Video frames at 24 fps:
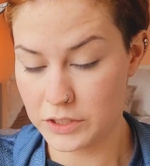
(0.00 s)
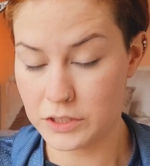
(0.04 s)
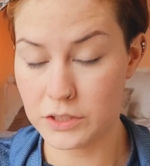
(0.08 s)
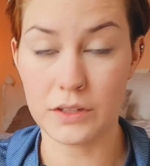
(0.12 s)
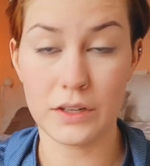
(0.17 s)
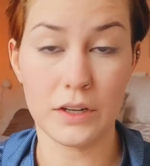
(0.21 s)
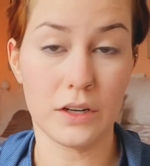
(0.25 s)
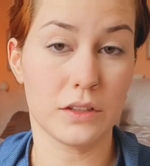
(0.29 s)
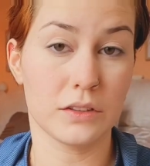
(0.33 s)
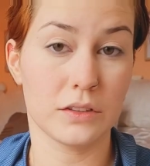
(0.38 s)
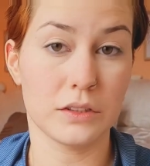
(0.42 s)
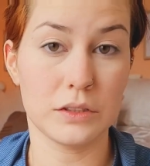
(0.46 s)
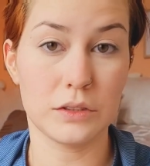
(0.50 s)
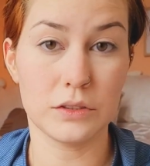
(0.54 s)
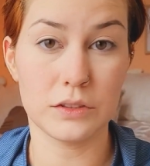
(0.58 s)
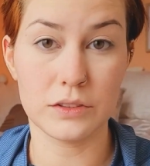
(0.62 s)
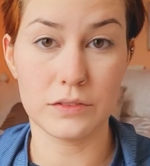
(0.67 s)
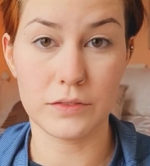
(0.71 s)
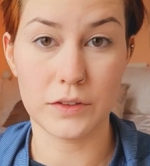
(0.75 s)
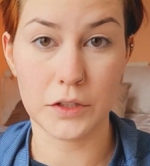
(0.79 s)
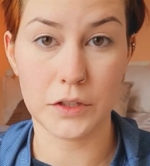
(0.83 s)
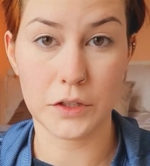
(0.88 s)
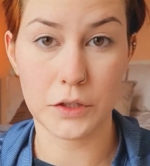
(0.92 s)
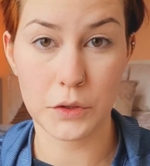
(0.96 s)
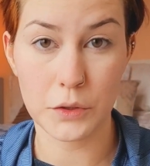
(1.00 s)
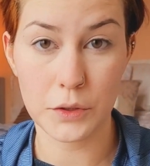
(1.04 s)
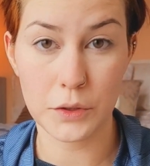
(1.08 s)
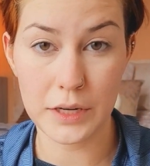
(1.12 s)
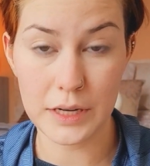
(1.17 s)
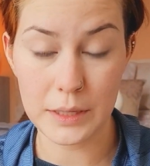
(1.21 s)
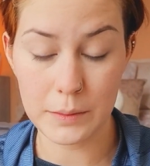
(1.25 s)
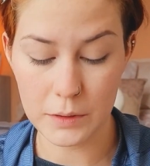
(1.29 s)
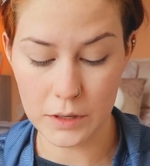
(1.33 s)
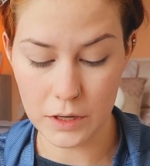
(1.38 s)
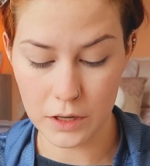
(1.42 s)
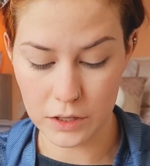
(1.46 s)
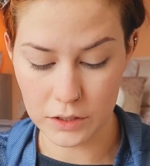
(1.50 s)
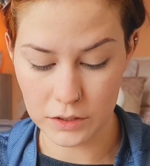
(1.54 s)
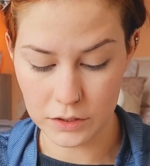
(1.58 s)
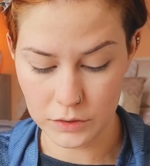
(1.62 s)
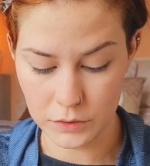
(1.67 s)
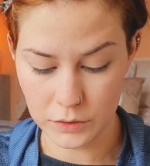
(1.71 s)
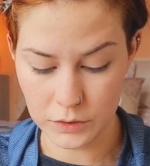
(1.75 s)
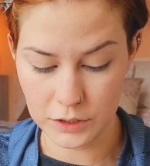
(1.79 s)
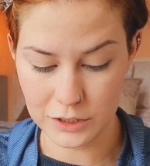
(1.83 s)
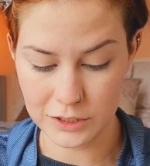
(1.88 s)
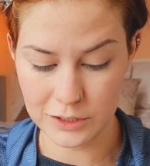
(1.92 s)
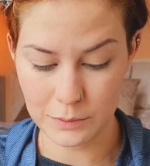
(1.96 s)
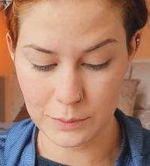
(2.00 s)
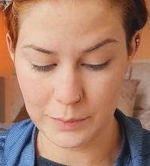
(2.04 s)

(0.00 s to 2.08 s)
You can also use it for cream contours,